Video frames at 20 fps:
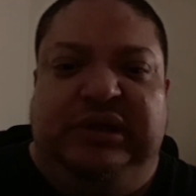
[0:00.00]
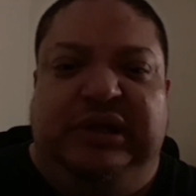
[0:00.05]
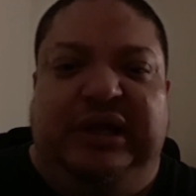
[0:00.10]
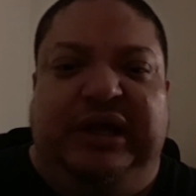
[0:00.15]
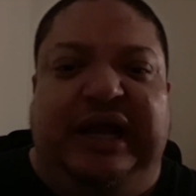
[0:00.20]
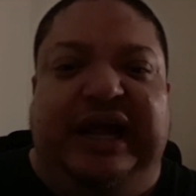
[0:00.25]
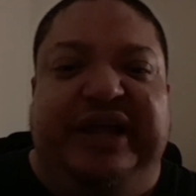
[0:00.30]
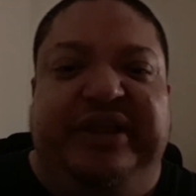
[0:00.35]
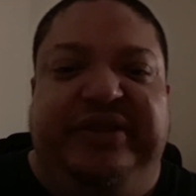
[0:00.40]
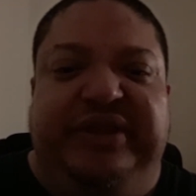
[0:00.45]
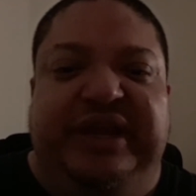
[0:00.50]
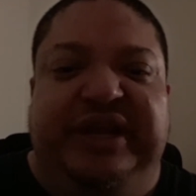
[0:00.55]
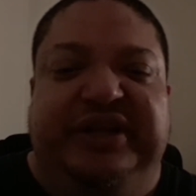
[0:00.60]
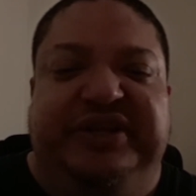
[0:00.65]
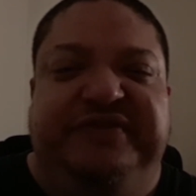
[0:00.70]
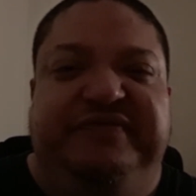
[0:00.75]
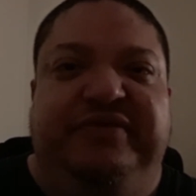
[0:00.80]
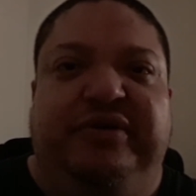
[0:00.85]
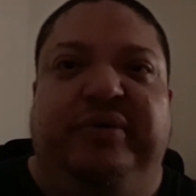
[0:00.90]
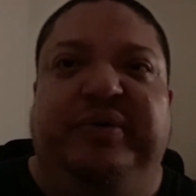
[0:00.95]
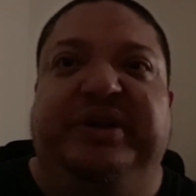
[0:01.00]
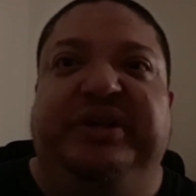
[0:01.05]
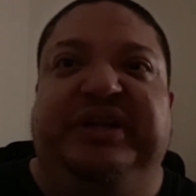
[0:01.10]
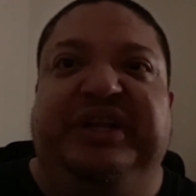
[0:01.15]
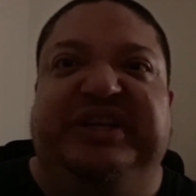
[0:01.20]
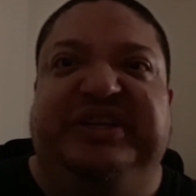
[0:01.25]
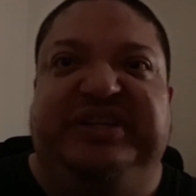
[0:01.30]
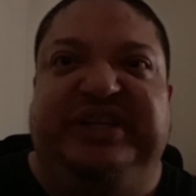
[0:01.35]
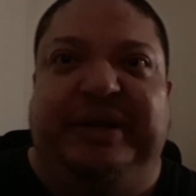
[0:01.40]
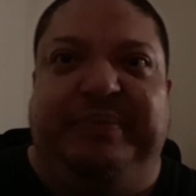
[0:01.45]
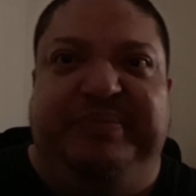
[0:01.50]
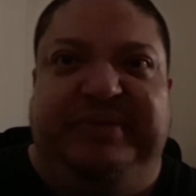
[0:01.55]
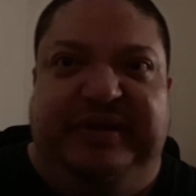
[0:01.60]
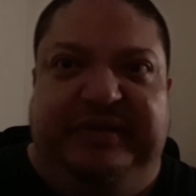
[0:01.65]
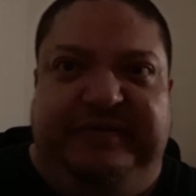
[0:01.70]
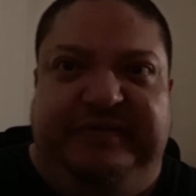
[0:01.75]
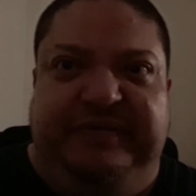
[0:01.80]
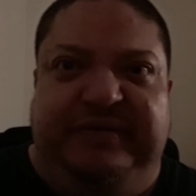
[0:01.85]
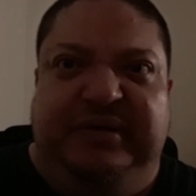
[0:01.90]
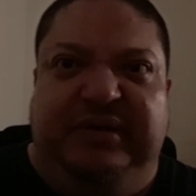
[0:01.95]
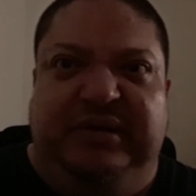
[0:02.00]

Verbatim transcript: I think it's very deceptive